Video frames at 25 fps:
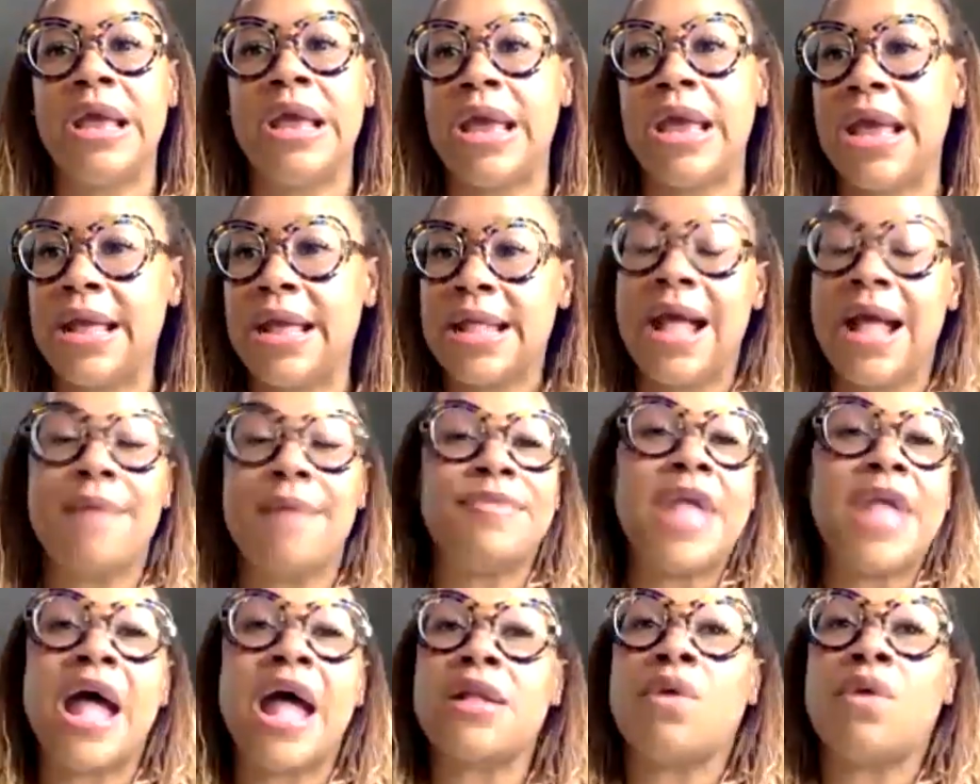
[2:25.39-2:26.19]
and I'm
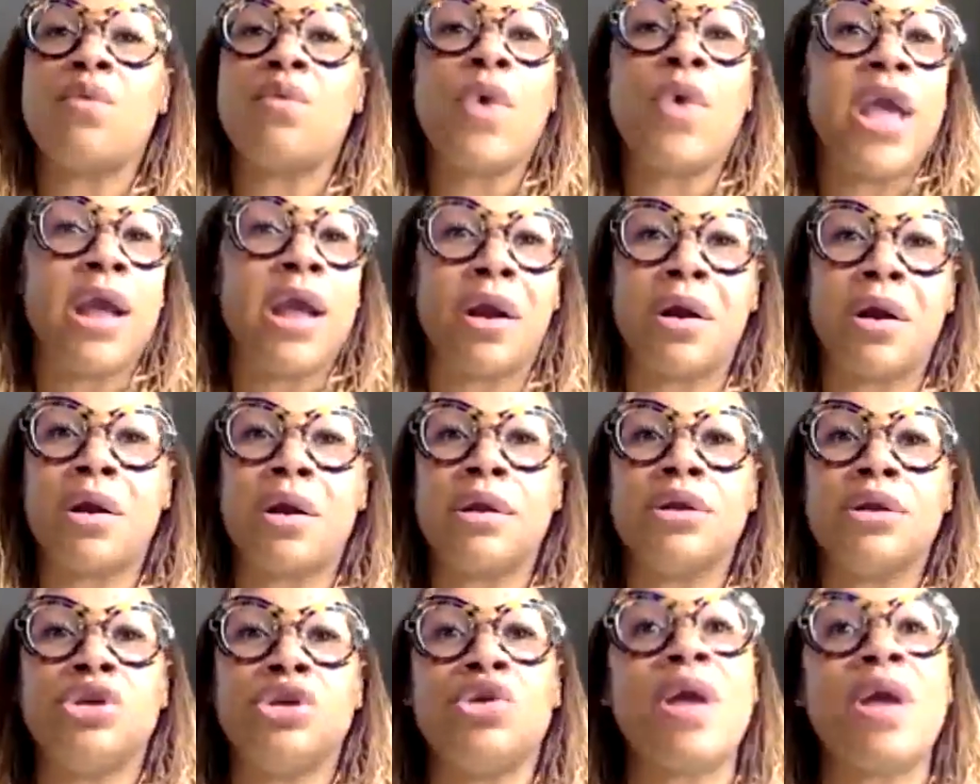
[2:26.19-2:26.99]
not aware,
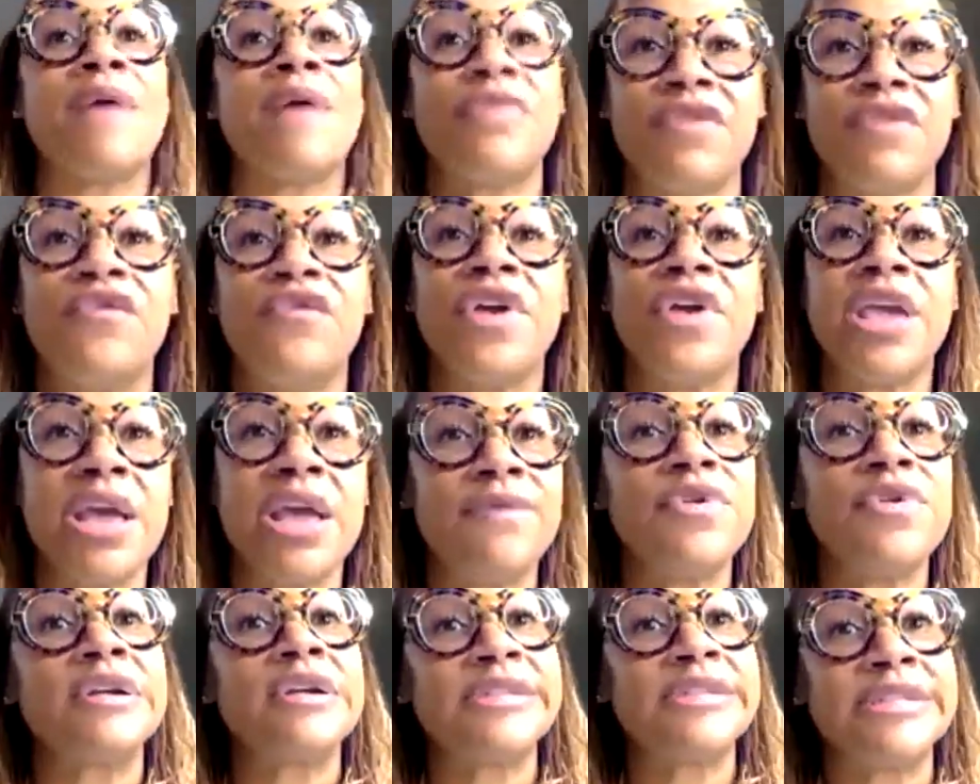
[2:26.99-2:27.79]
you have to forgive
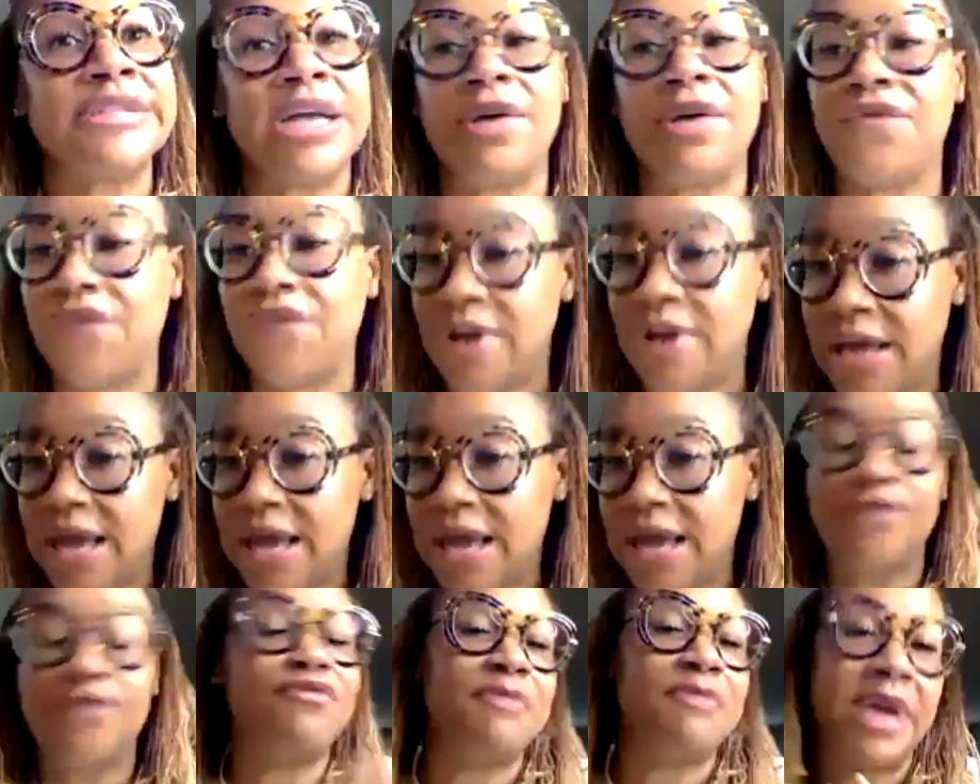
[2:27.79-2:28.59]
yourself,
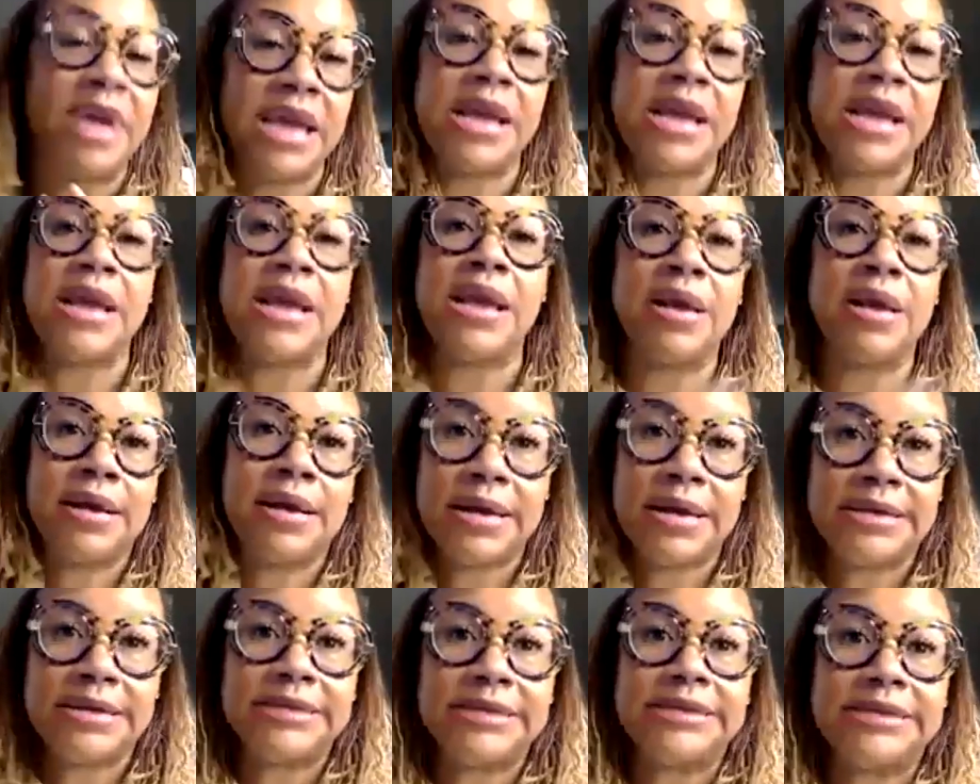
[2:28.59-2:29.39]
forgive me,
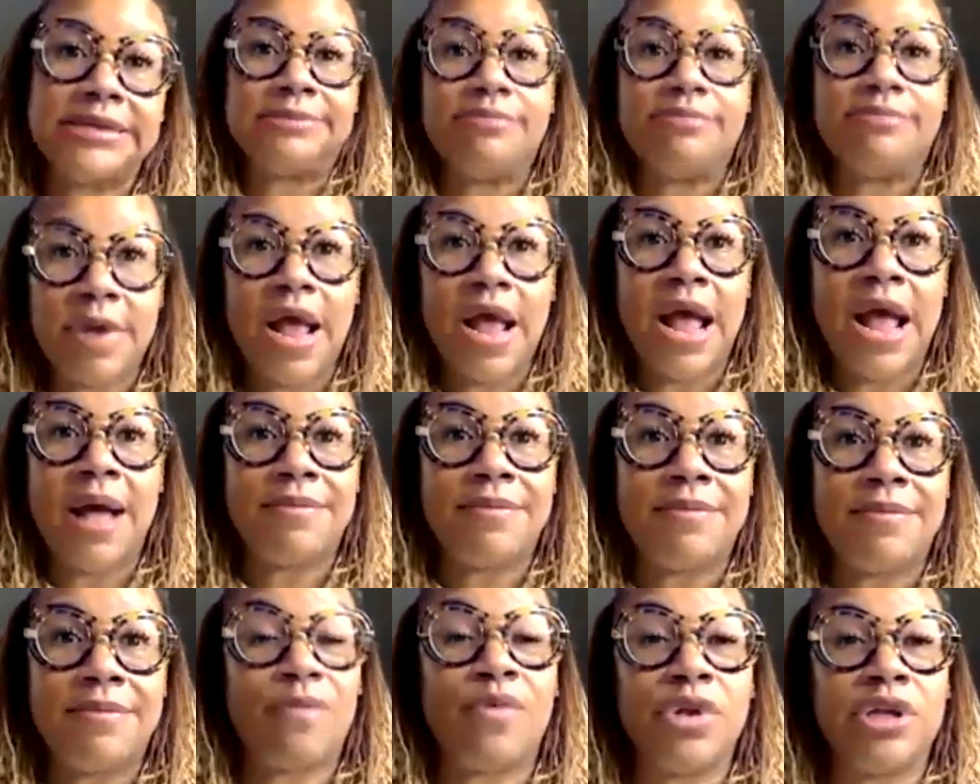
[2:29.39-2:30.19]
because I'm
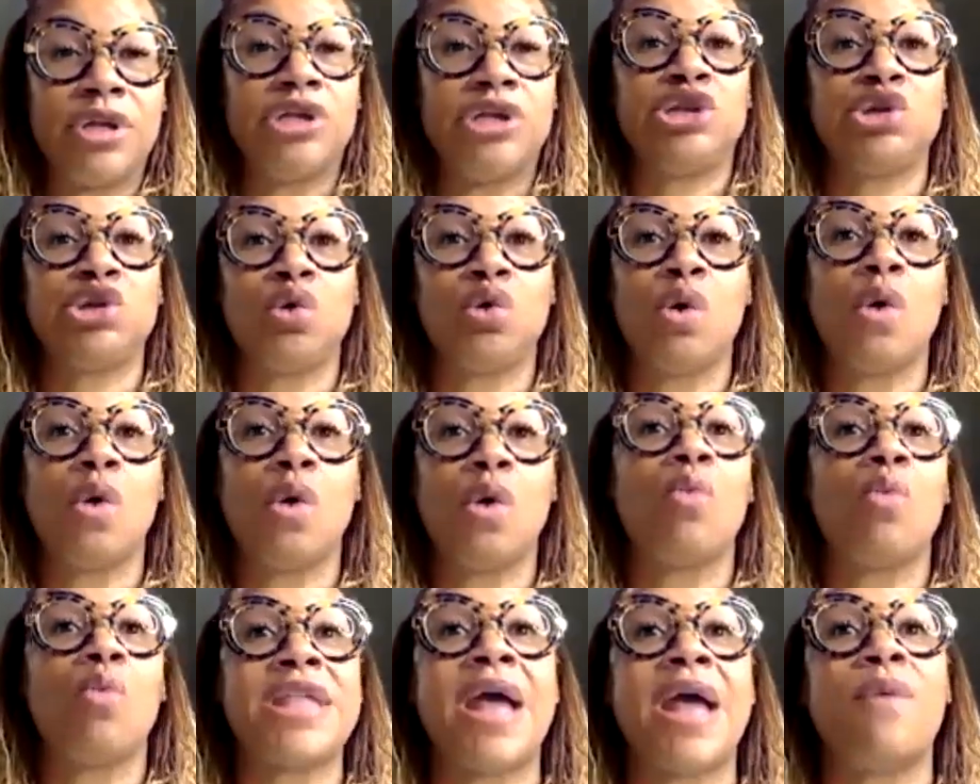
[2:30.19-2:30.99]
not really sure
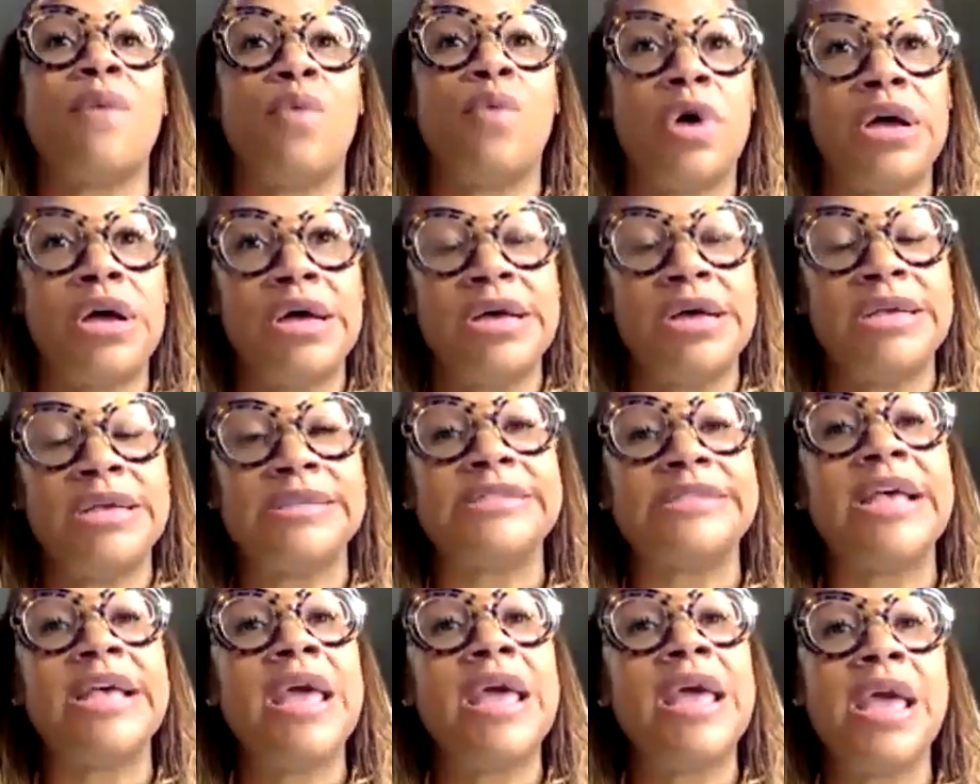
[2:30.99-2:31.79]
what that was,
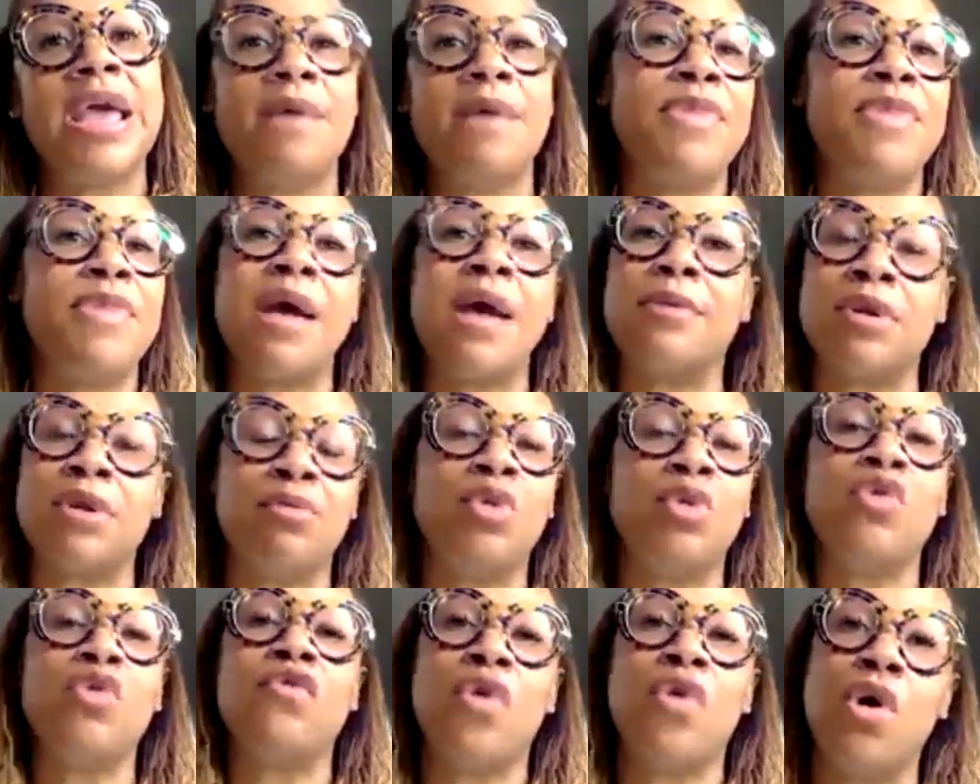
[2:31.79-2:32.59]
and be able to
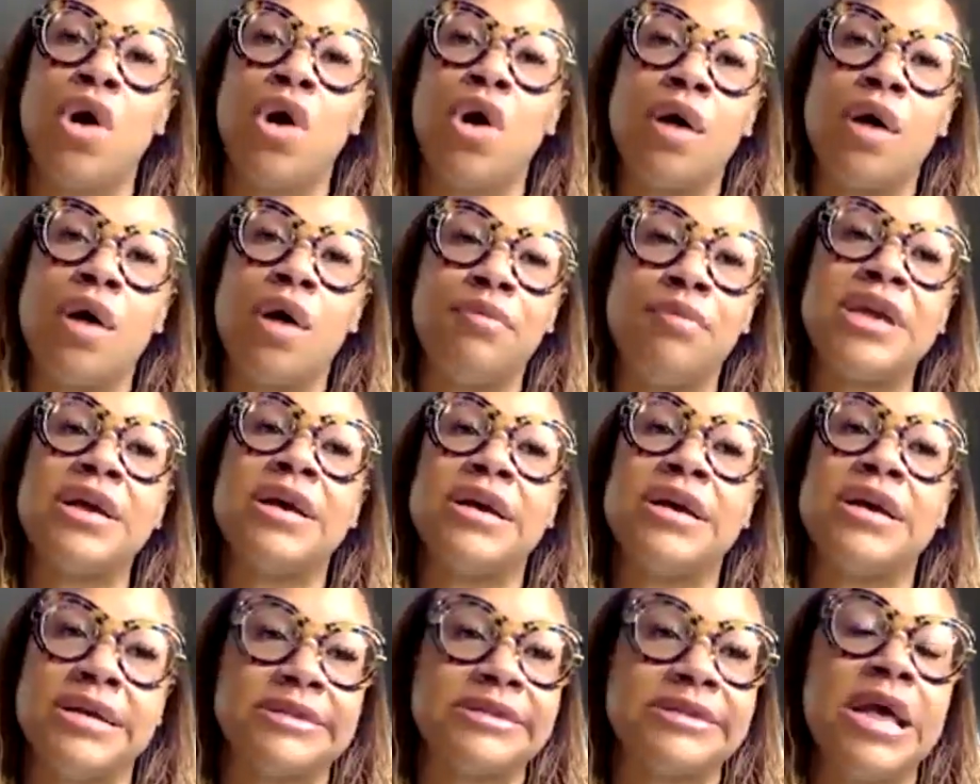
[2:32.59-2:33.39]
move on.
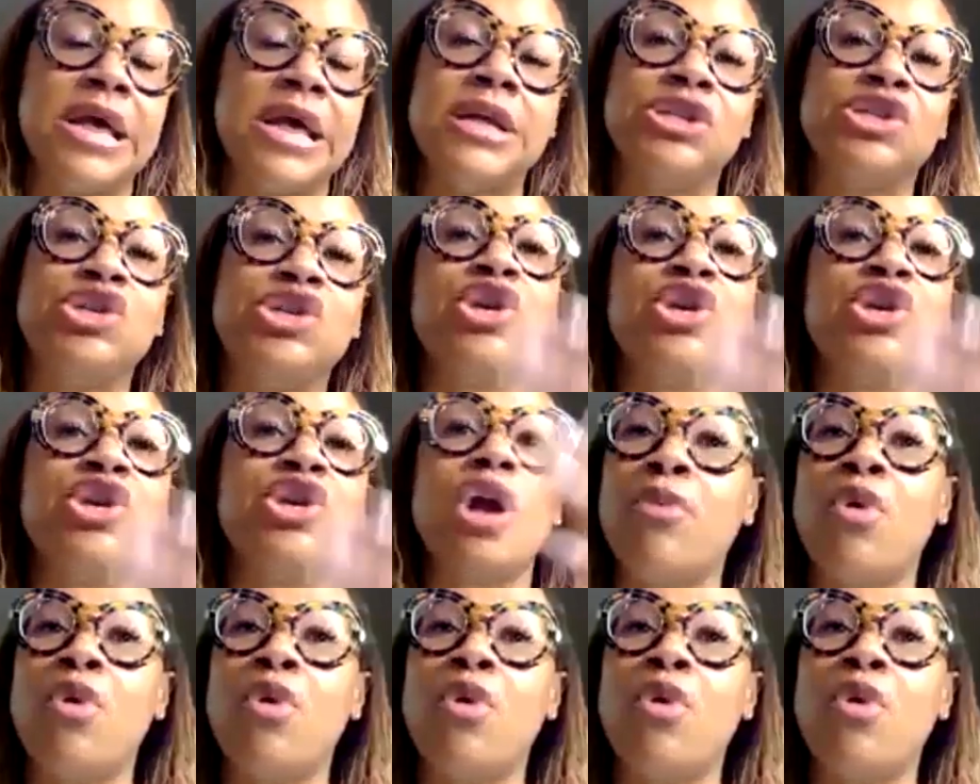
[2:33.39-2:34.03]
Because to your